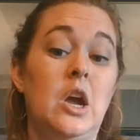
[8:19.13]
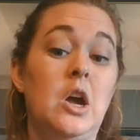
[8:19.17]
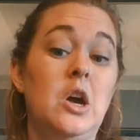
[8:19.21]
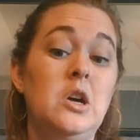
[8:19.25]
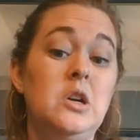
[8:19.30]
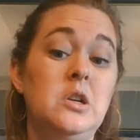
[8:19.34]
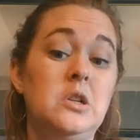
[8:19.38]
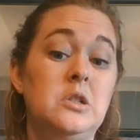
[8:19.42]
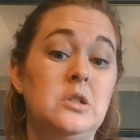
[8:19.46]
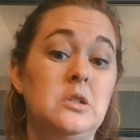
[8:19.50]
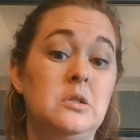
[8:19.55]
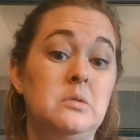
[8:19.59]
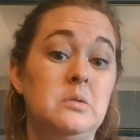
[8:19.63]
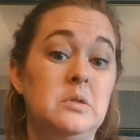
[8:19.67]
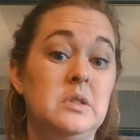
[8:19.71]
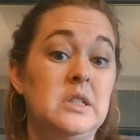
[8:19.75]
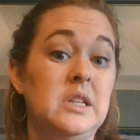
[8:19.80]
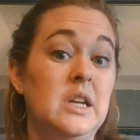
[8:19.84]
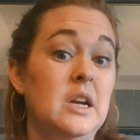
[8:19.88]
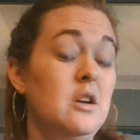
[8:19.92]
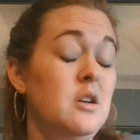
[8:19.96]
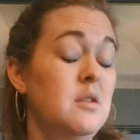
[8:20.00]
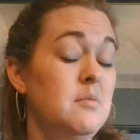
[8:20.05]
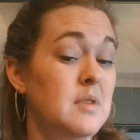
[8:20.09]
oh, well,
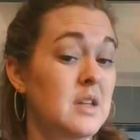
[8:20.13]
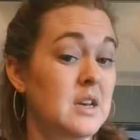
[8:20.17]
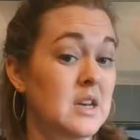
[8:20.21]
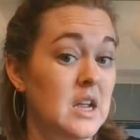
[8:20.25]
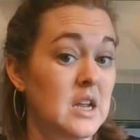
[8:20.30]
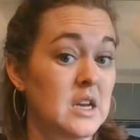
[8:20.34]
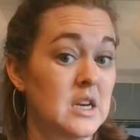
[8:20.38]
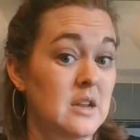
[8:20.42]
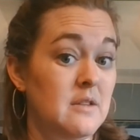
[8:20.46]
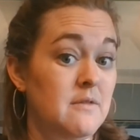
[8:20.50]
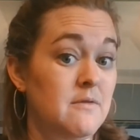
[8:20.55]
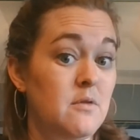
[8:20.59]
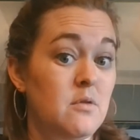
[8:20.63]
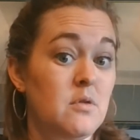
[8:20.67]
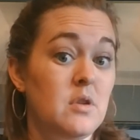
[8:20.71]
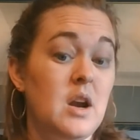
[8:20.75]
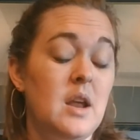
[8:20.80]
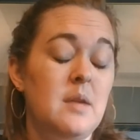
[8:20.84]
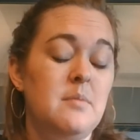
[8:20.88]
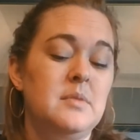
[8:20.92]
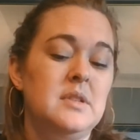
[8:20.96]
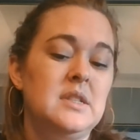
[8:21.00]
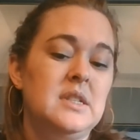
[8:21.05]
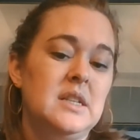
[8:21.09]
now I'm at 94,
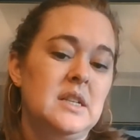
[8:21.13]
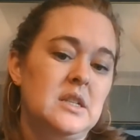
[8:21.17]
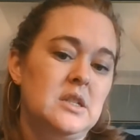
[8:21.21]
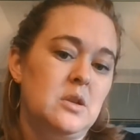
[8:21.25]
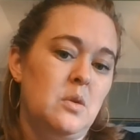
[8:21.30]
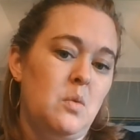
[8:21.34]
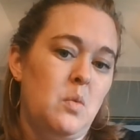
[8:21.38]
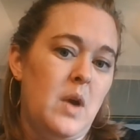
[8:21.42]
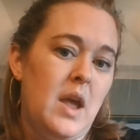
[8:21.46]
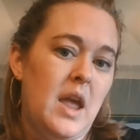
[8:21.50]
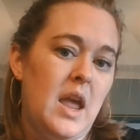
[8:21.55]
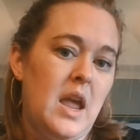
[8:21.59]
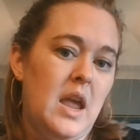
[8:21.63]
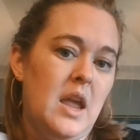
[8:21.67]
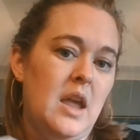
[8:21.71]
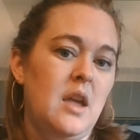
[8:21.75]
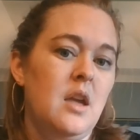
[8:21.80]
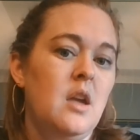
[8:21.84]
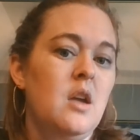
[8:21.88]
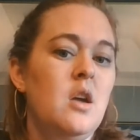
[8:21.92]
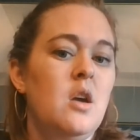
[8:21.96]
I'm 6 away